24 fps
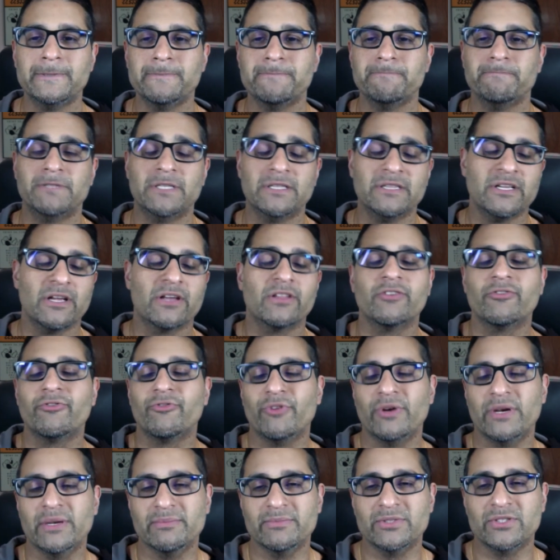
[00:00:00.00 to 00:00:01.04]
then the other
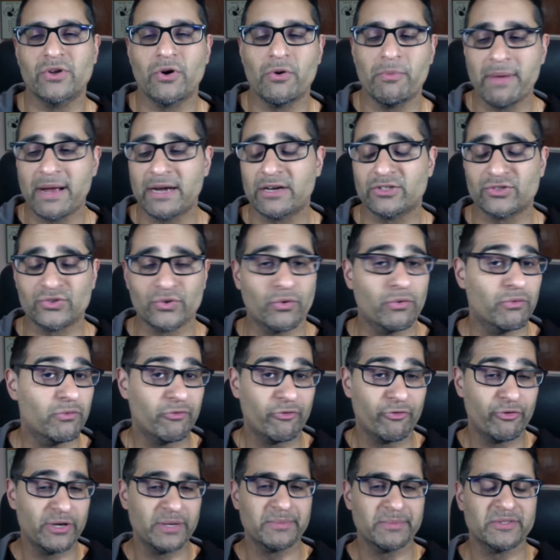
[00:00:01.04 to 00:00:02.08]
freedoms don't matter. So
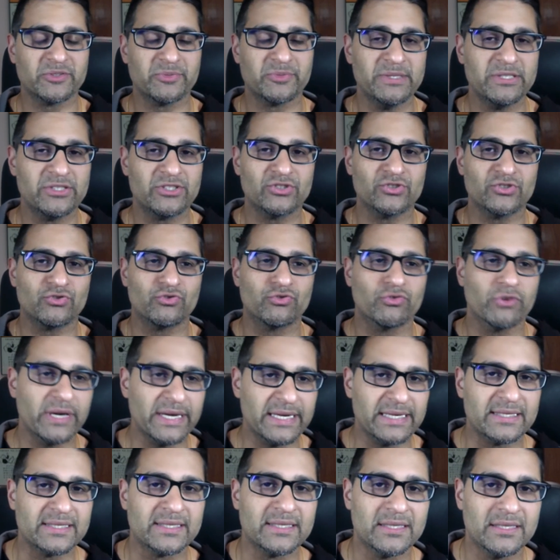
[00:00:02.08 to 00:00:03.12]
freedom of speech is great.
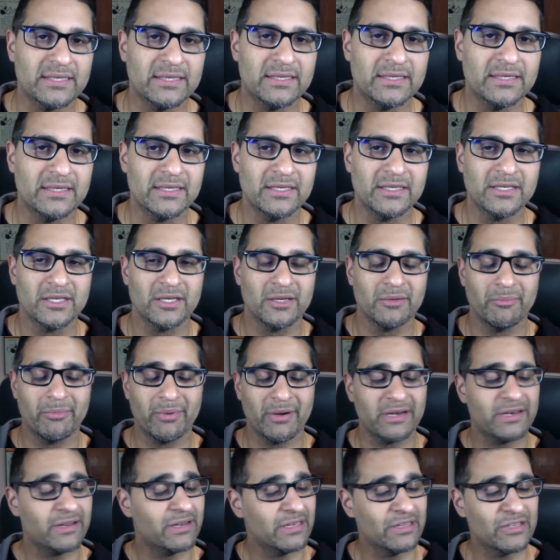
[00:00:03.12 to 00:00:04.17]

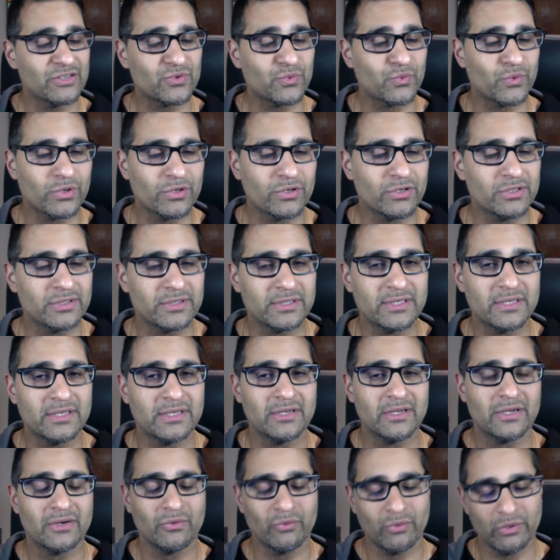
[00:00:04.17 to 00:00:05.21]
But in this world
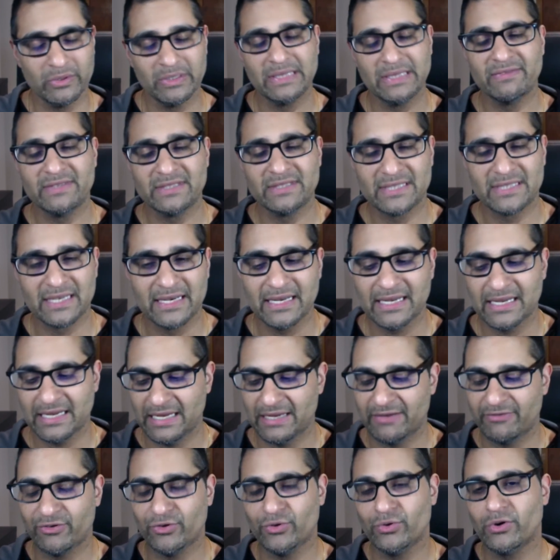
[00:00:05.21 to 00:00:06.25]
where we live in today,
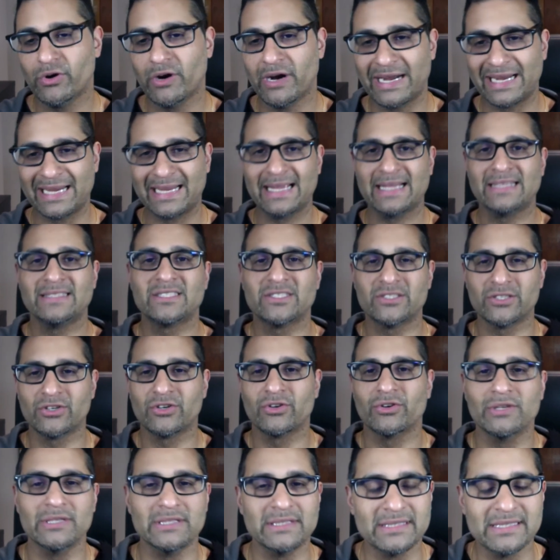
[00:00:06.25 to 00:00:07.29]
if you are against the
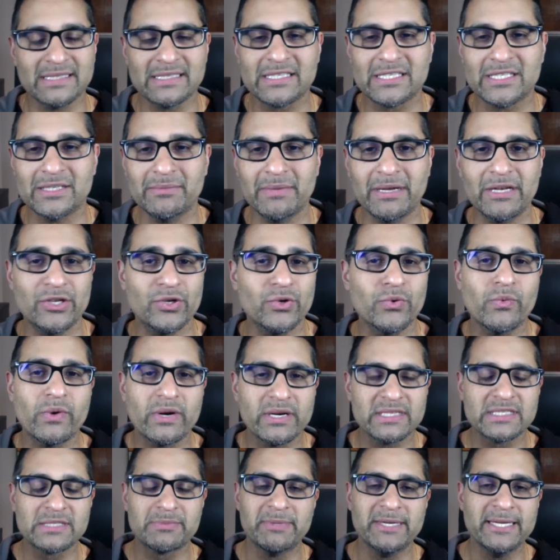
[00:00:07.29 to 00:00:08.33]
current system and you want to
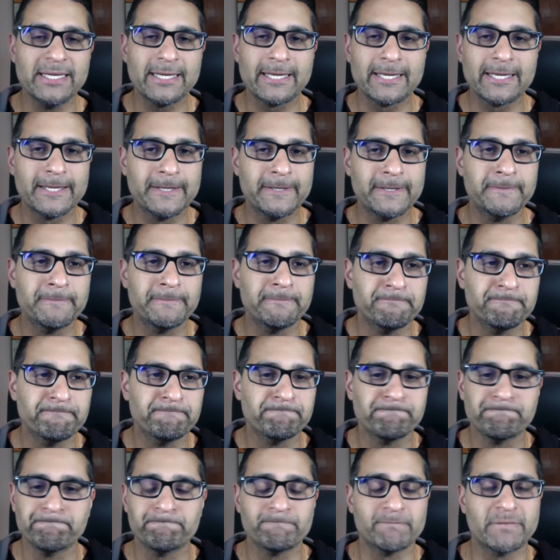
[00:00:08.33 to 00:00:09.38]
speak,
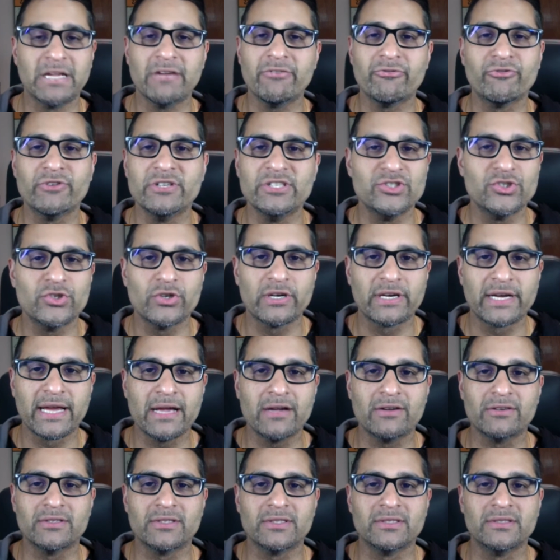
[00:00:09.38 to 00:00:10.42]
they freeze your account.